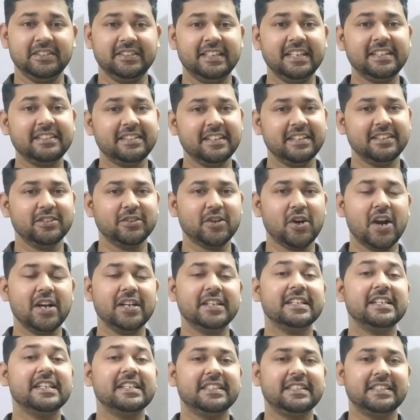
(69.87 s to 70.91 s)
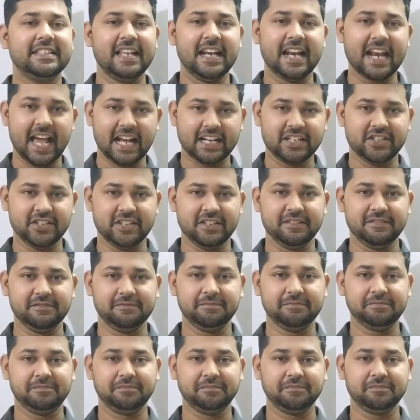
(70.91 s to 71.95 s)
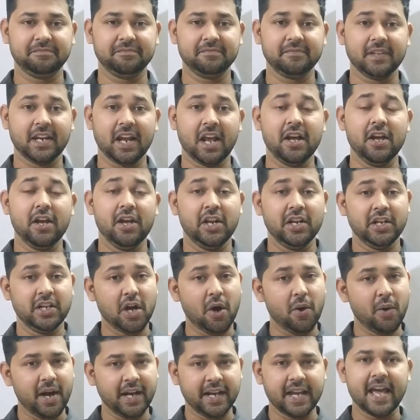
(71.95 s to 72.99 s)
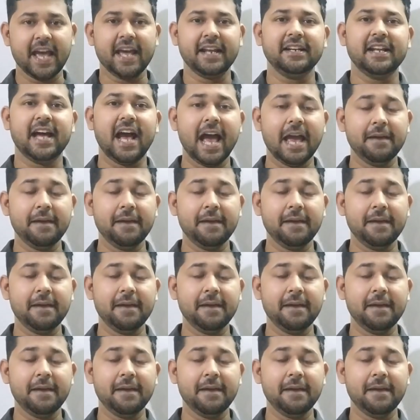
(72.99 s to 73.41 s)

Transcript: This is called selection. Now again,